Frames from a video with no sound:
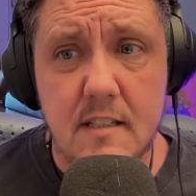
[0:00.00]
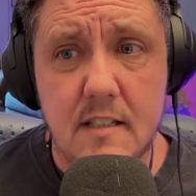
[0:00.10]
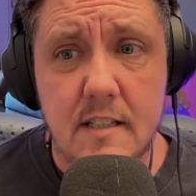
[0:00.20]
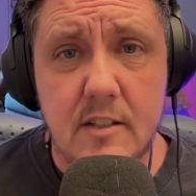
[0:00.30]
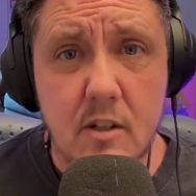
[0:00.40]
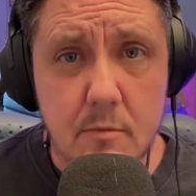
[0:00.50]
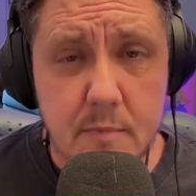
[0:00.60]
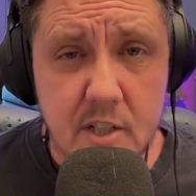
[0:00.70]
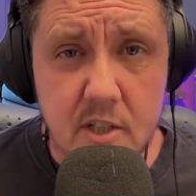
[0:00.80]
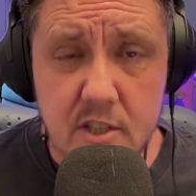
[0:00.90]
It taught me
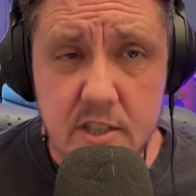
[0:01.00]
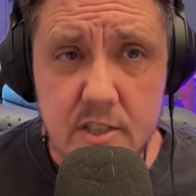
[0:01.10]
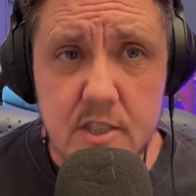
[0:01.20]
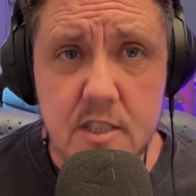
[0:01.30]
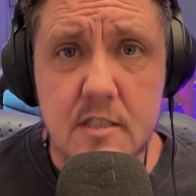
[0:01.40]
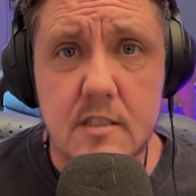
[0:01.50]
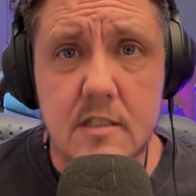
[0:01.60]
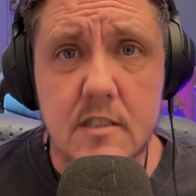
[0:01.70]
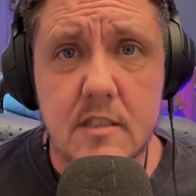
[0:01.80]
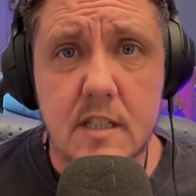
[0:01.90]
courage,
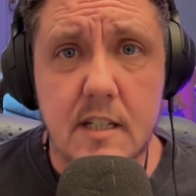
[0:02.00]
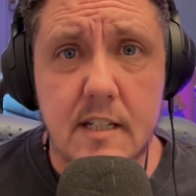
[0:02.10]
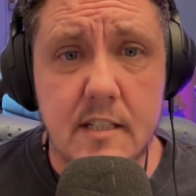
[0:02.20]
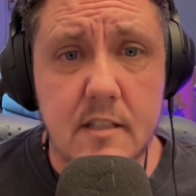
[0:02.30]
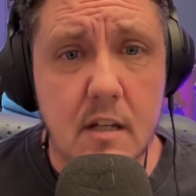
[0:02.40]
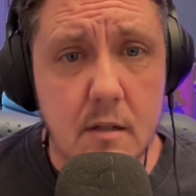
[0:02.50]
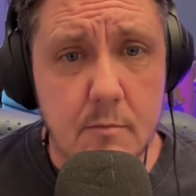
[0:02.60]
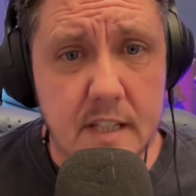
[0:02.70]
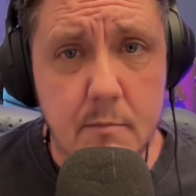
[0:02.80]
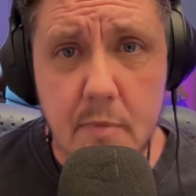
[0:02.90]
and it taught
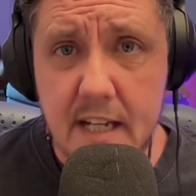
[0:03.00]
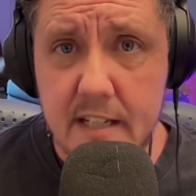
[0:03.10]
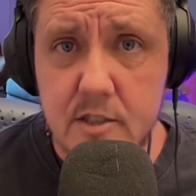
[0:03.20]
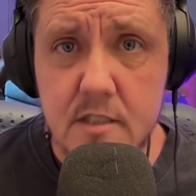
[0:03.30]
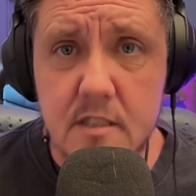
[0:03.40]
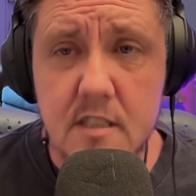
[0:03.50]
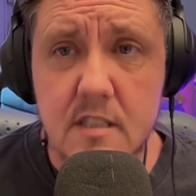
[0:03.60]
me compassion,